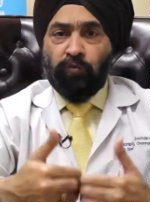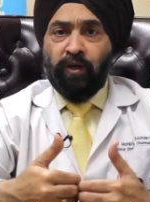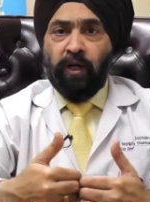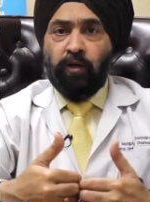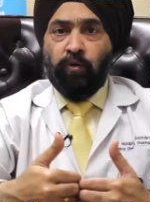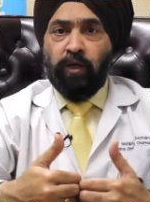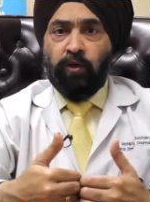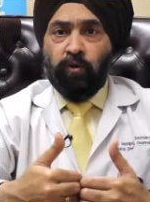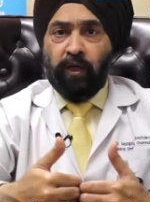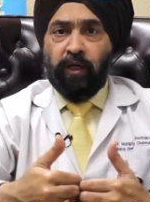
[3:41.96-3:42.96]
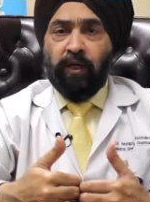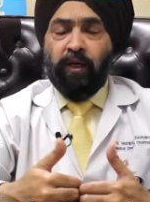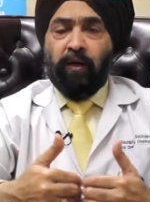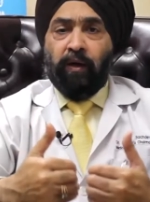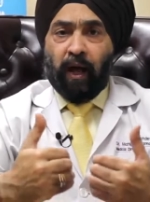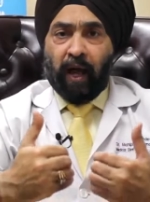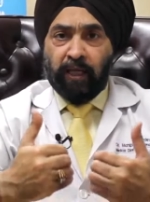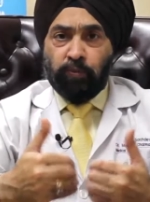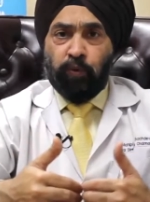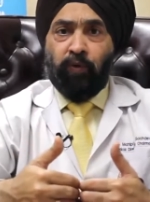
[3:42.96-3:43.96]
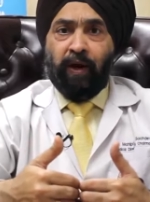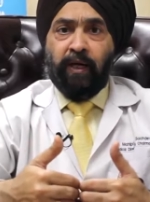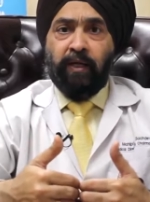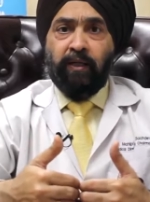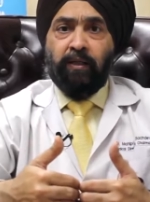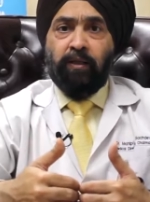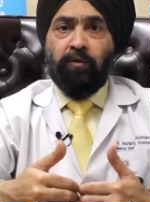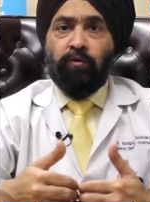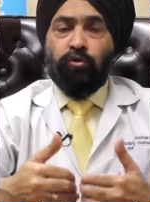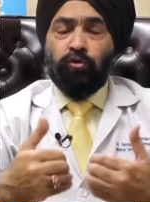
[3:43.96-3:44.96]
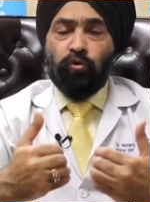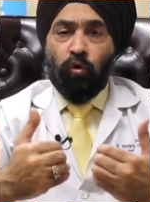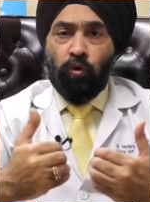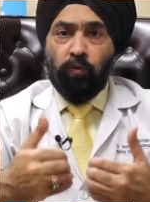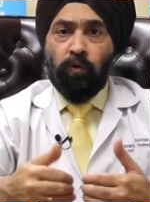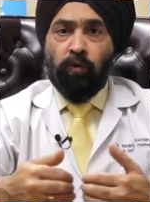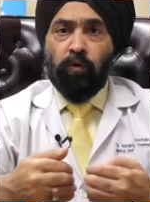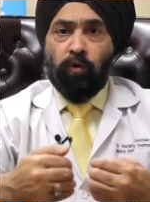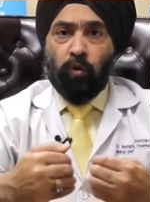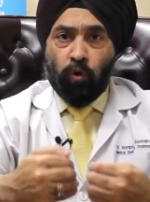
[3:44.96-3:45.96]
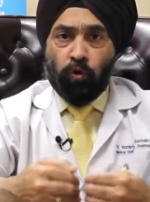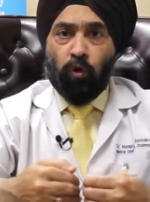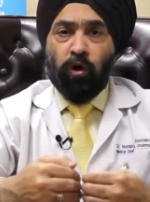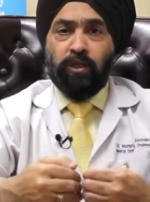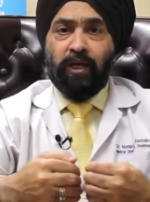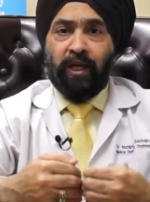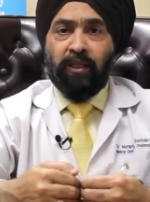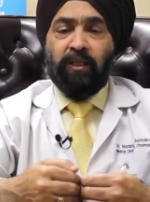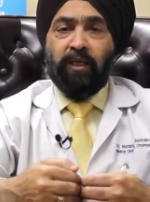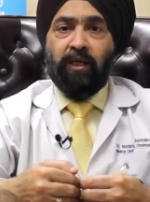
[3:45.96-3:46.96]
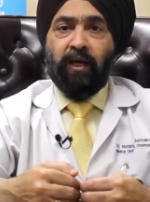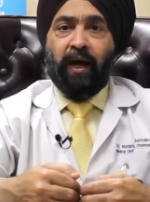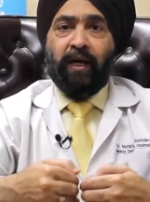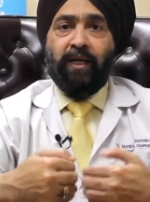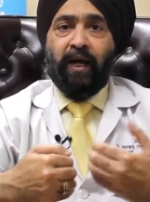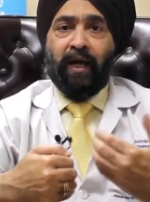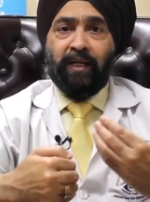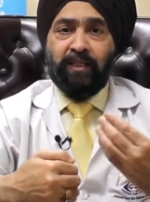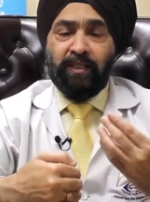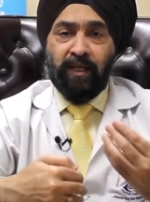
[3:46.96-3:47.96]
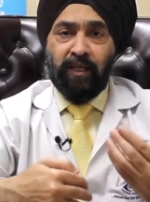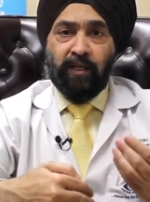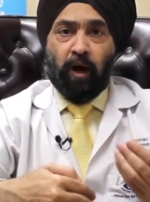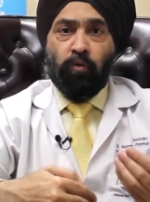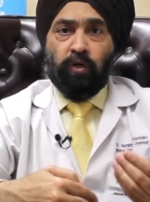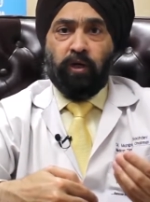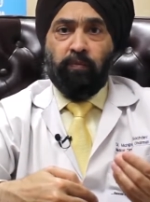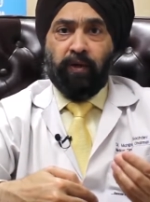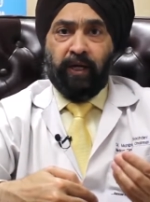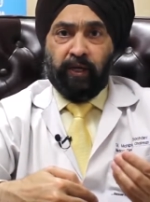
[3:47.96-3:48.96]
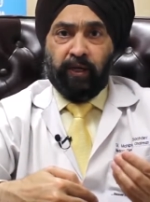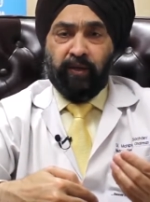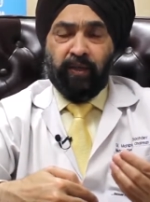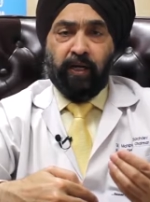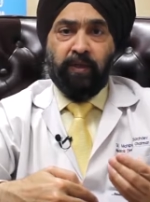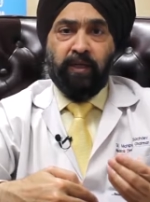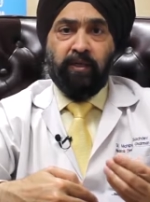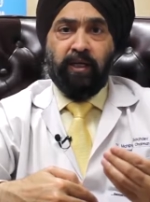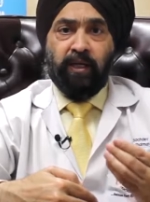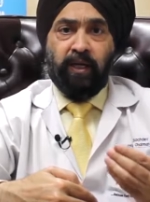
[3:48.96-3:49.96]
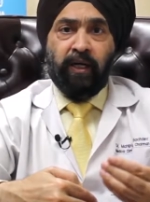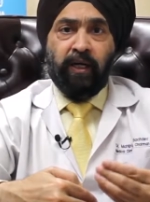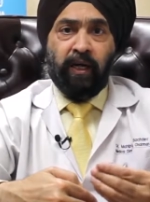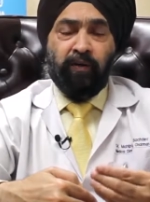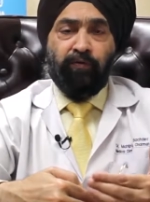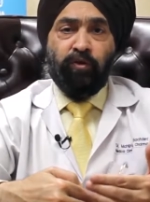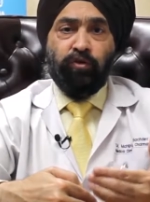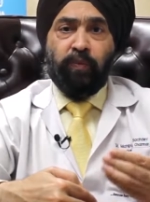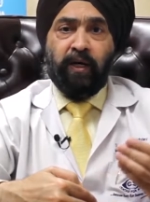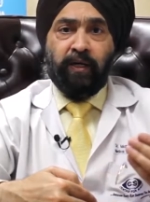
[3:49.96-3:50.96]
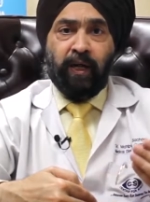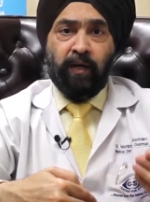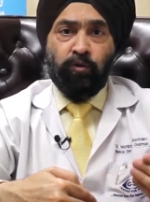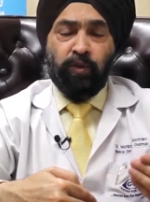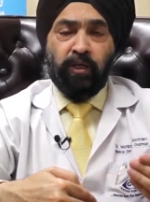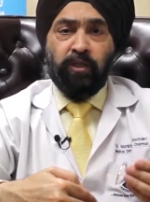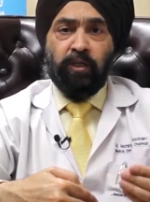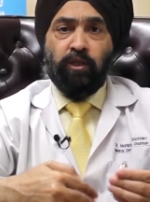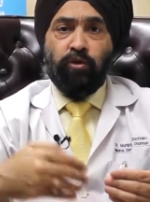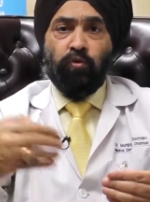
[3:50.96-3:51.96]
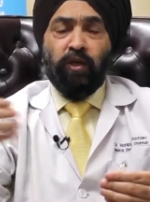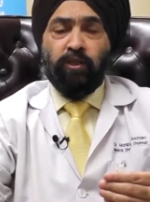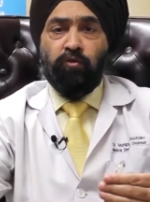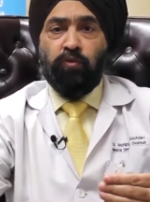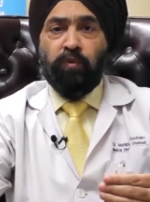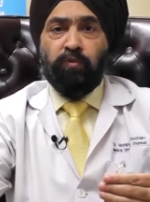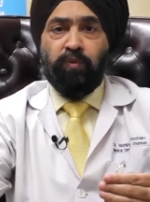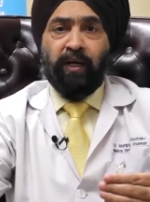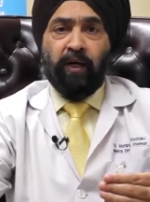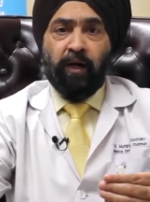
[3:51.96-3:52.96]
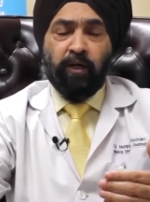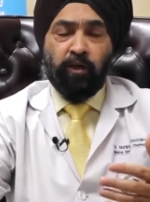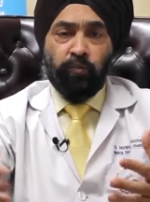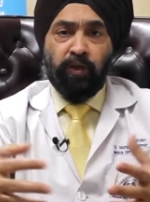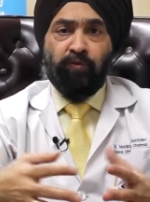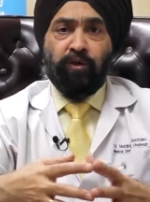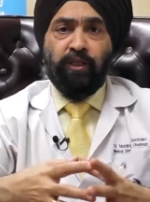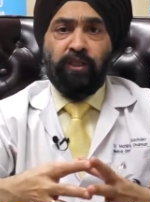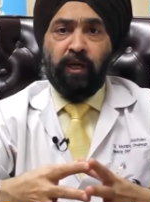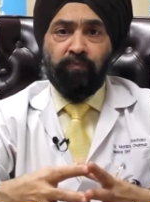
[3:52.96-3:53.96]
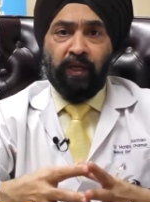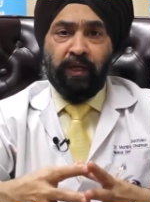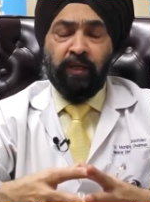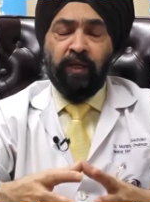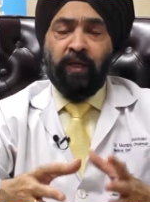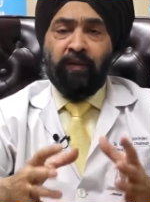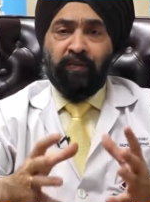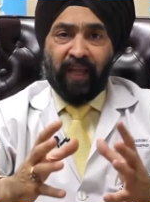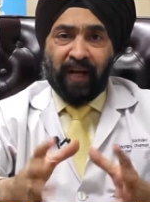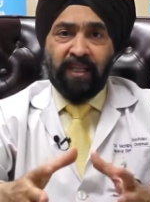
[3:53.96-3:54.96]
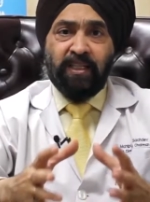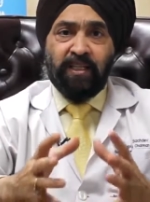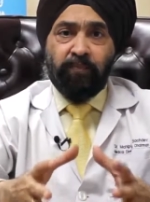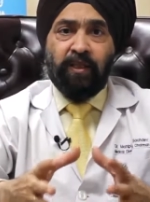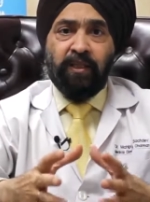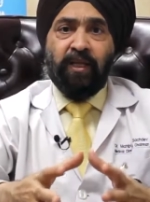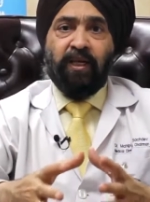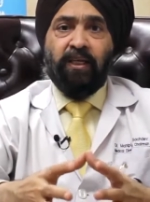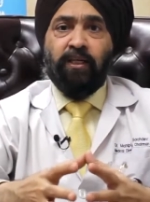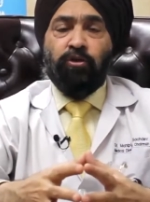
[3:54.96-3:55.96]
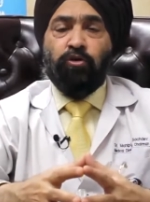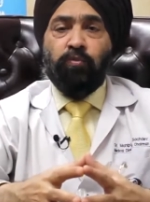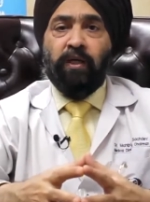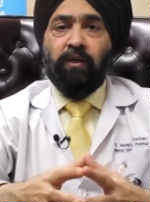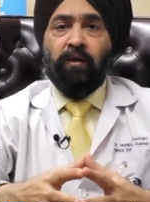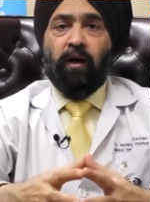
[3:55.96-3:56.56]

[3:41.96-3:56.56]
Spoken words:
we are doing today as providing so low cost healthcare at an excellent outcome rate. That means that in India, if you spend 10 rupees, in the US you would be spending 100 rupees for the same thing. That is something that needs to be